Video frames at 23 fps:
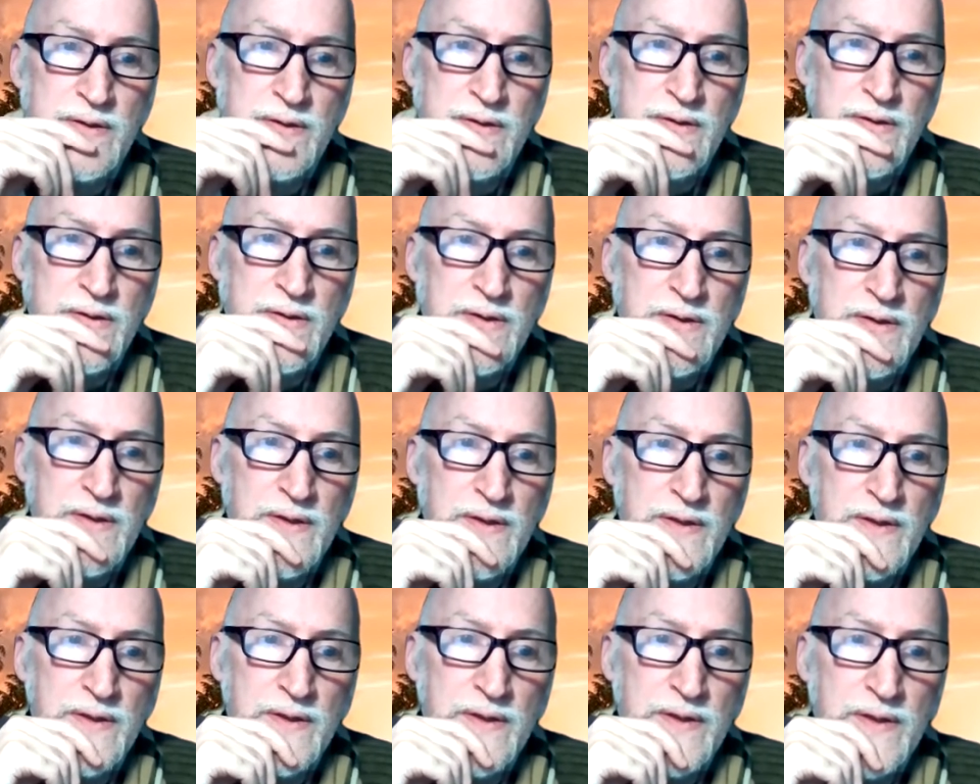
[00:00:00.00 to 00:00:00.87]

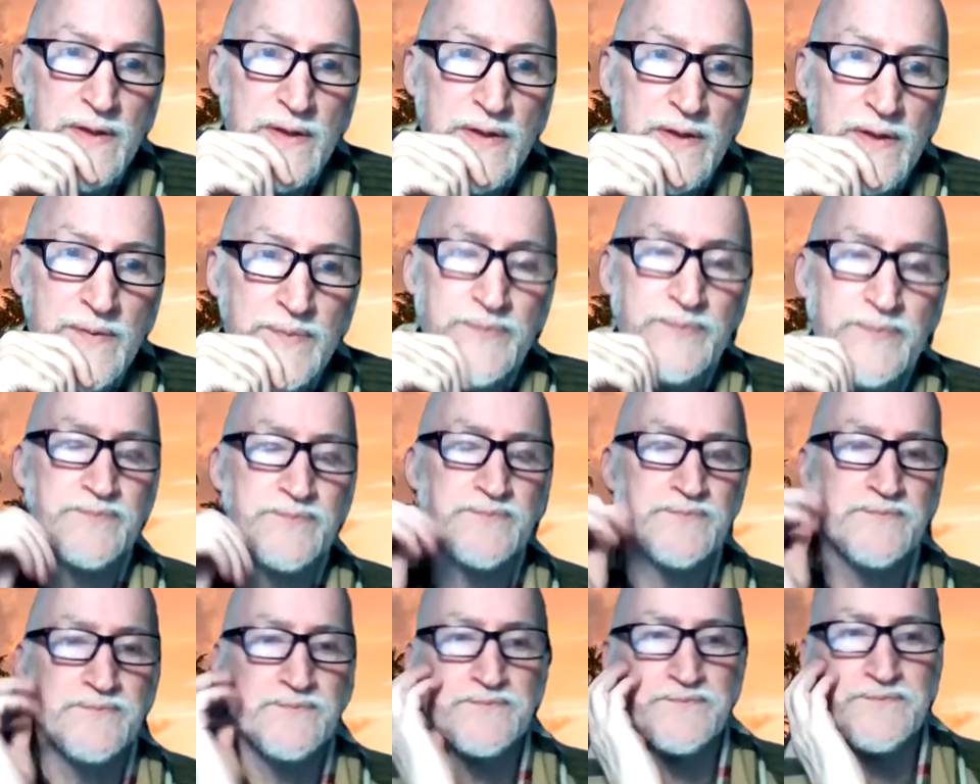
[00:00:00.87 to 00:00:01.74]

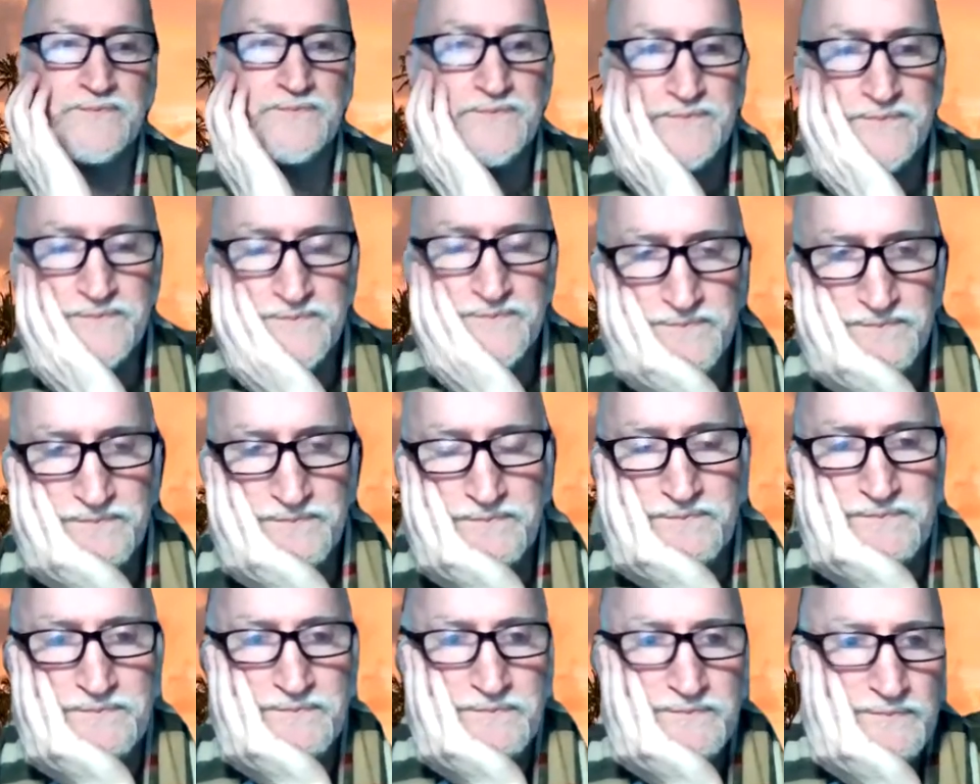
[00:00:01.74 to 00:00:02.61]

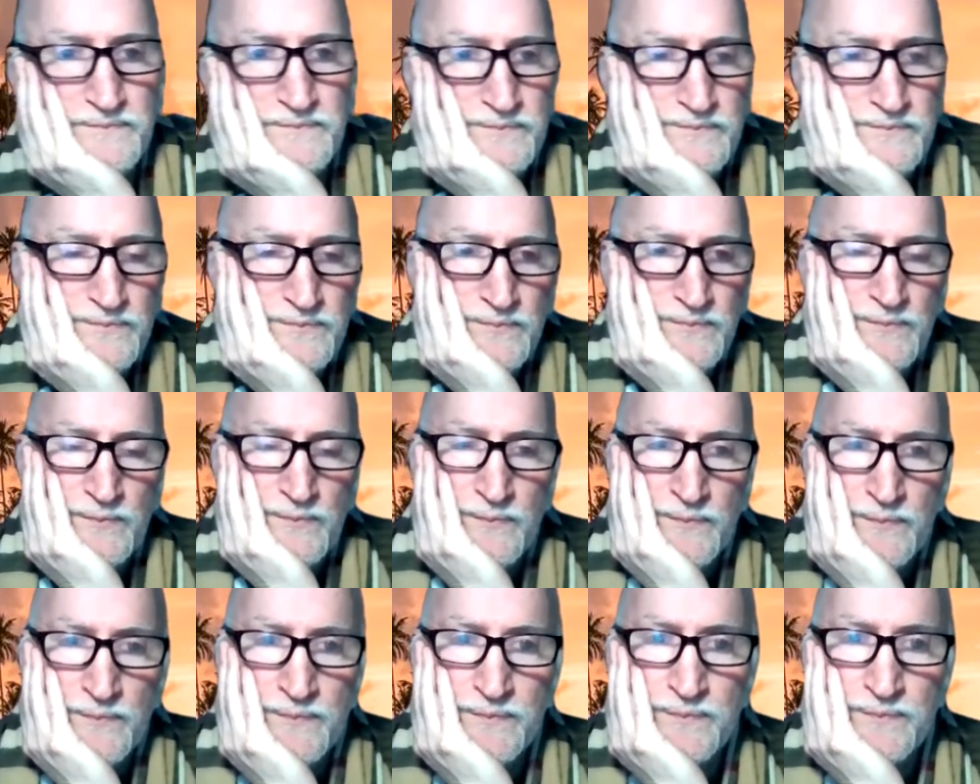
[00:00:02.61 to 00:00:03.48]

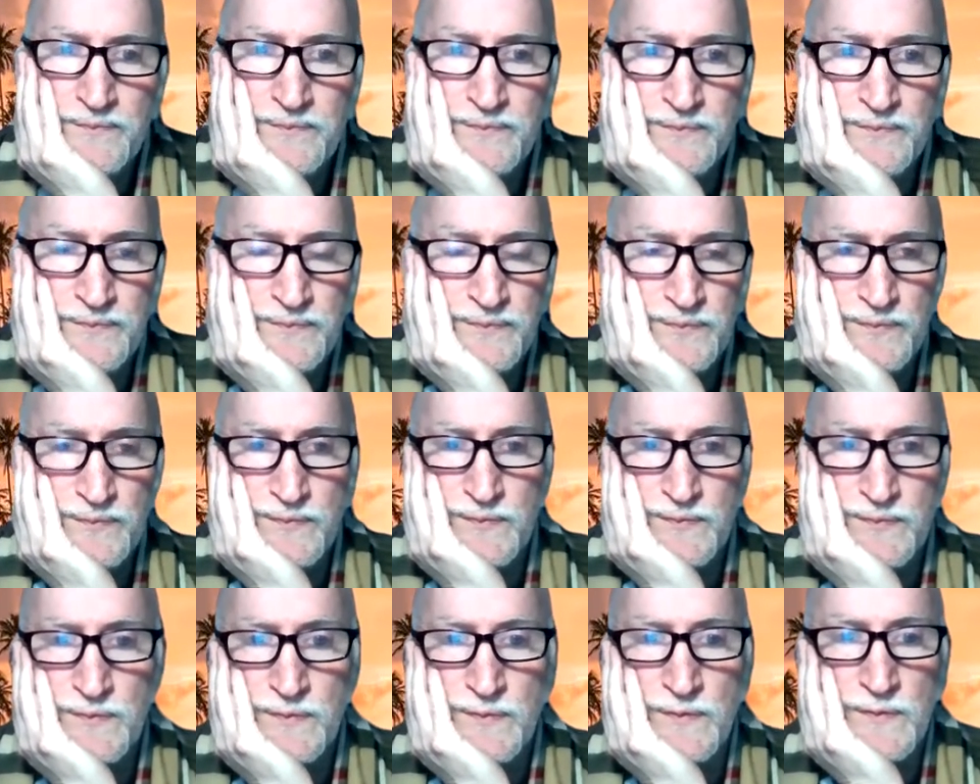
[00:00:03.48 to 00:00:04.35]

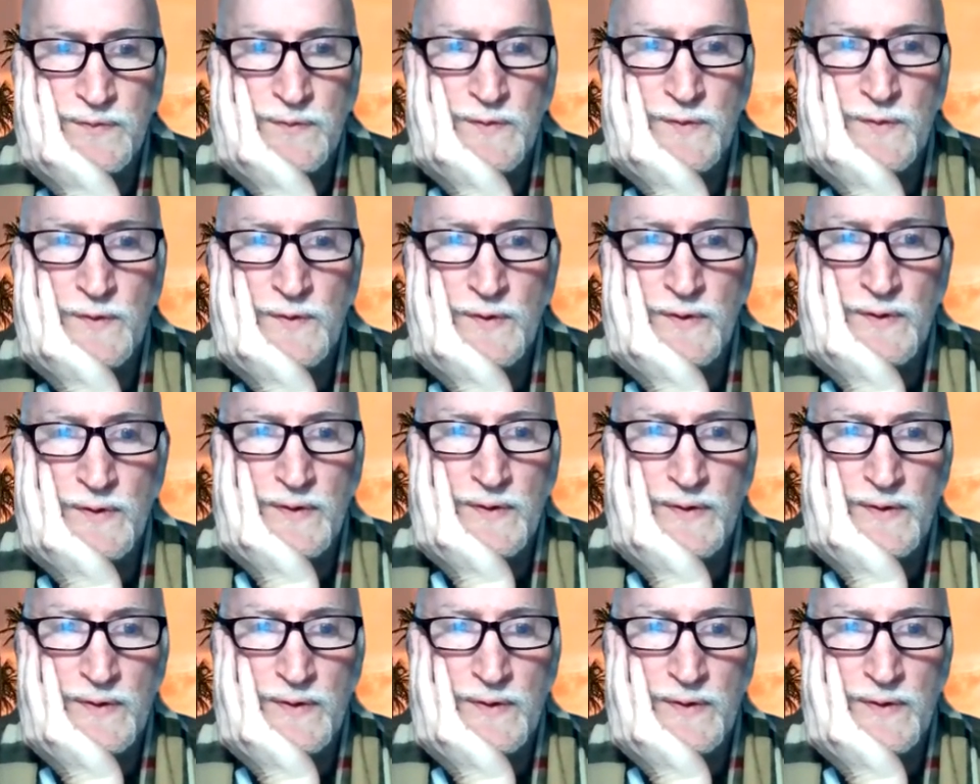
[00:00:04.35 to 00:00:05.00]
The person shown says nothing.